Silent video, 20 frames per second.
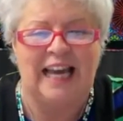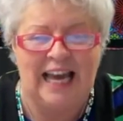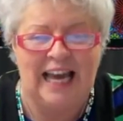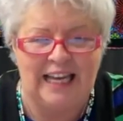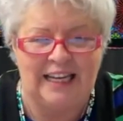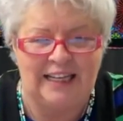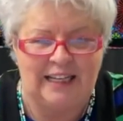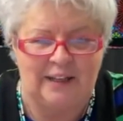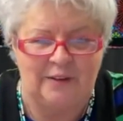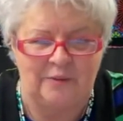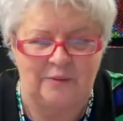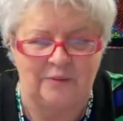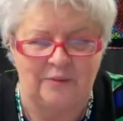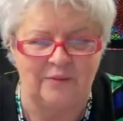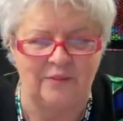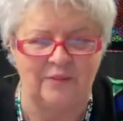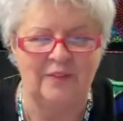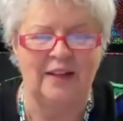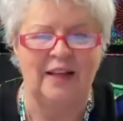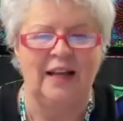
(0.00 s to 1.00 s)
80.
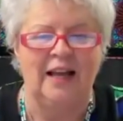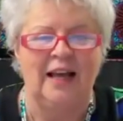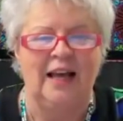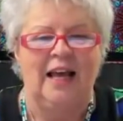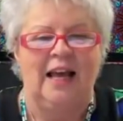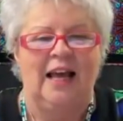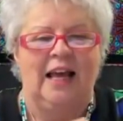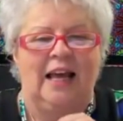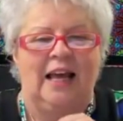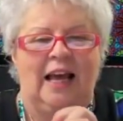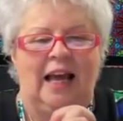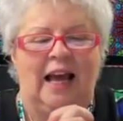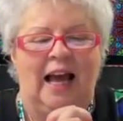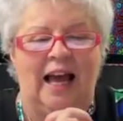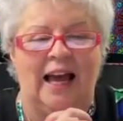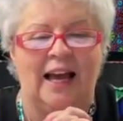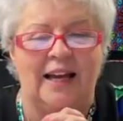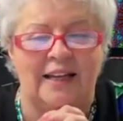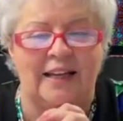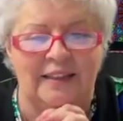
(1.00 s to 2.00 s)

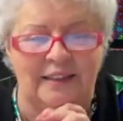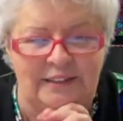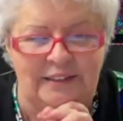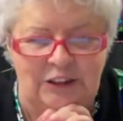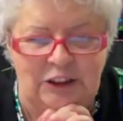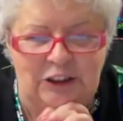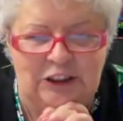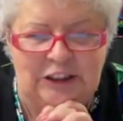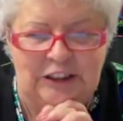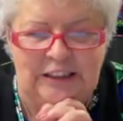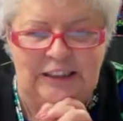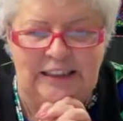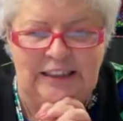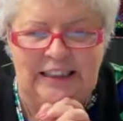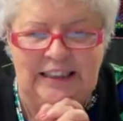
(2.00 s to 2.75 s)
And she